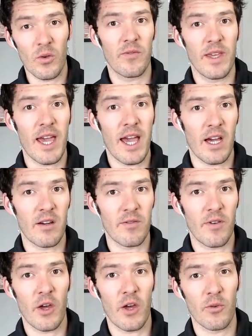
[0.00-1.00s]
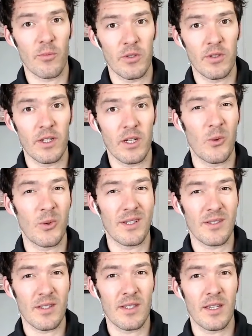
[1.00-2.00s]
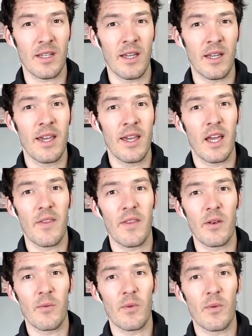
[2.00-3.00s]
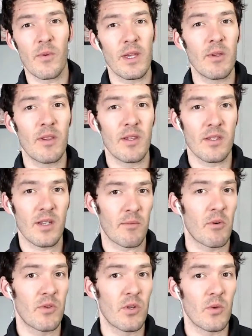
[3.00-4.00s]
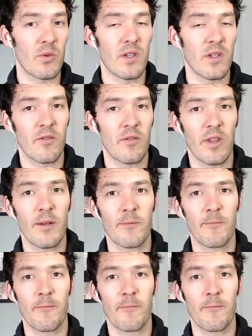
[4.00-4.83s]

if they have autoimmunity coexisting? And then maybe let's talk about dosing for that.